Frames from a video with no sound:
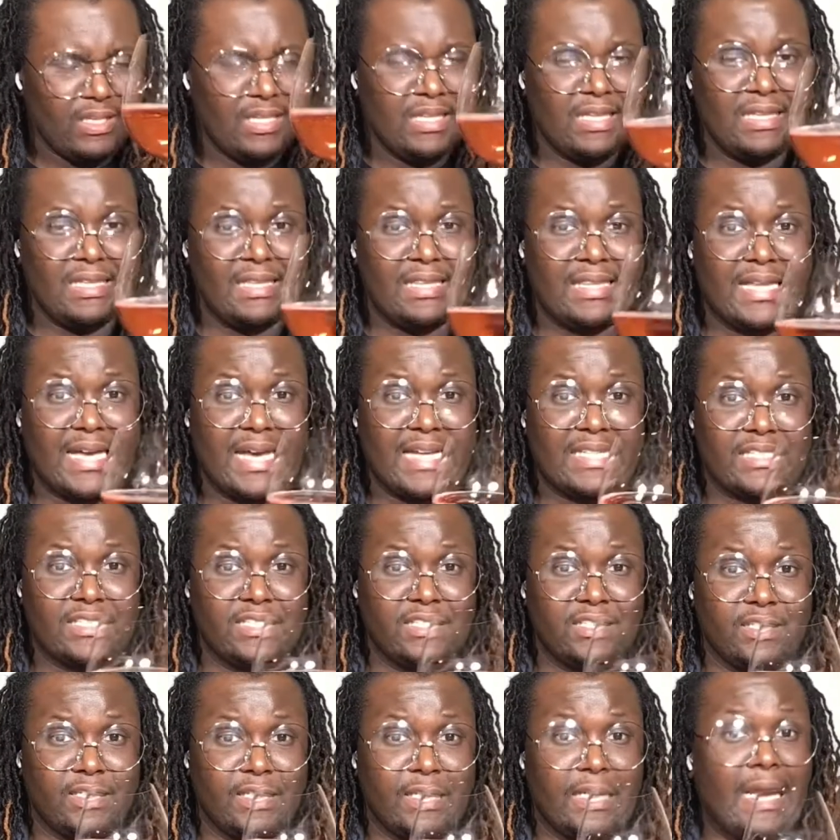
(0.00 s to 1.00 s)
That's
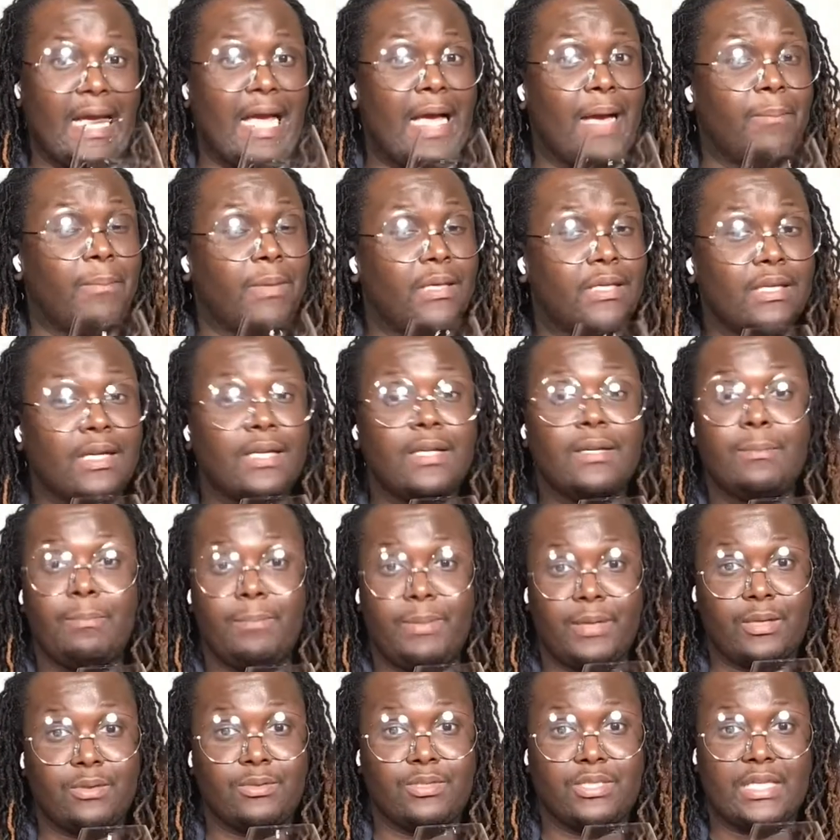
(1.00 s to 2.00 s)
good. I'm gonna
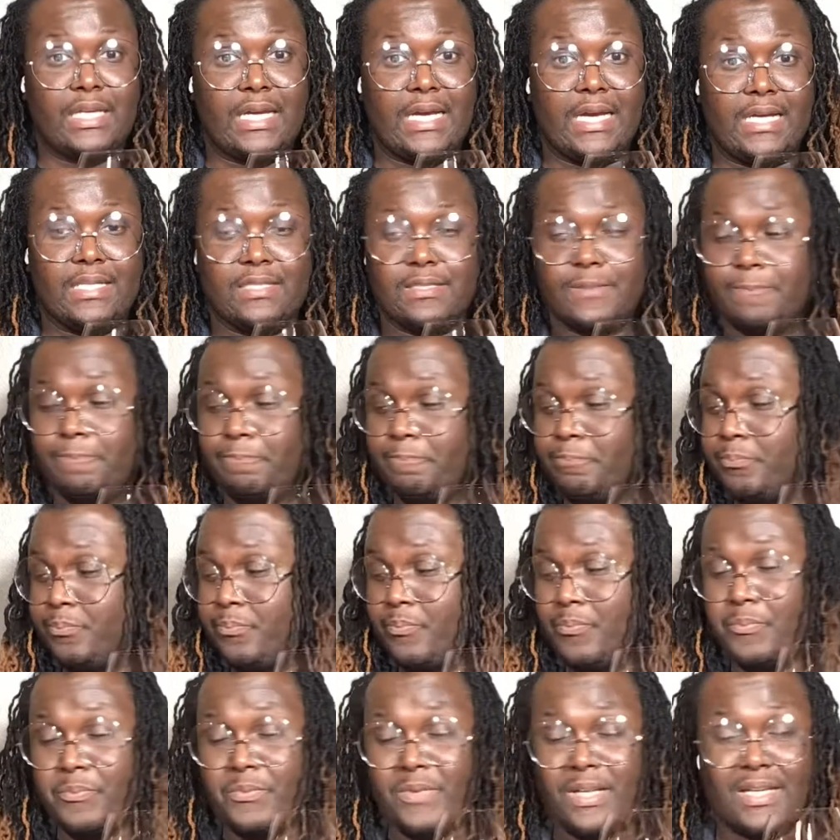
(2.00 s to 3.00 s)
belch, guys,
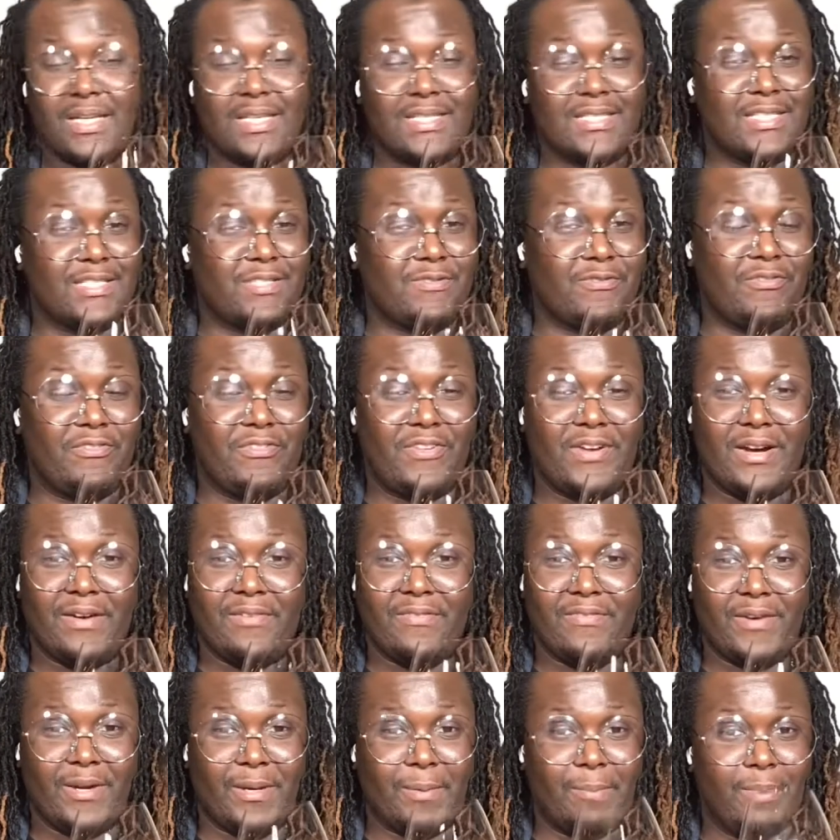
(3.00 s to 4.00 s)
because it's very,
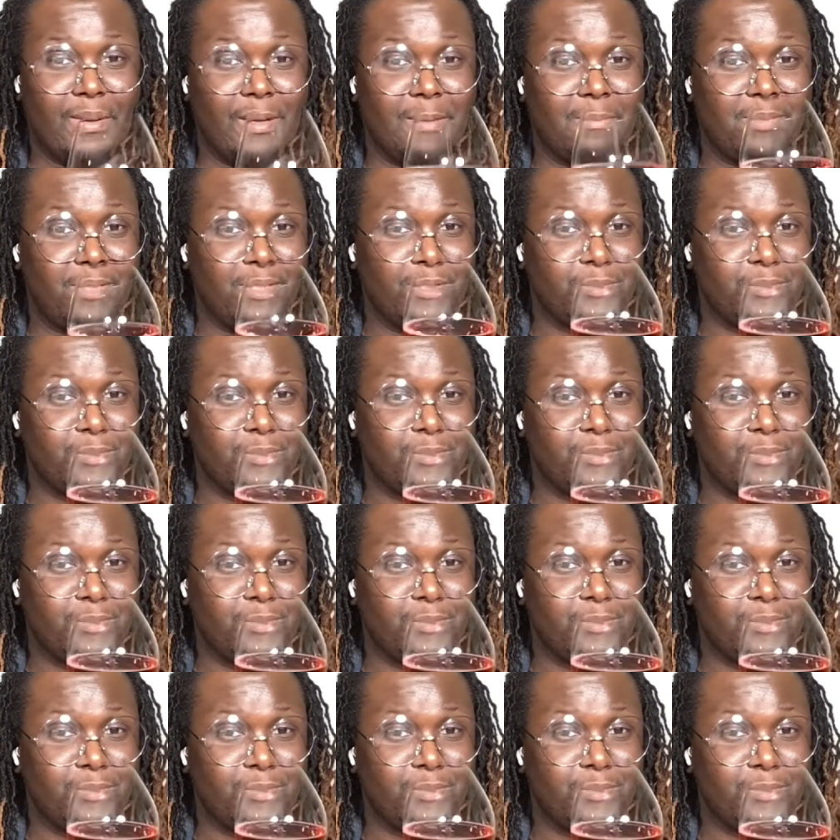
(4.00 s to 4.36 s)
very bubbly.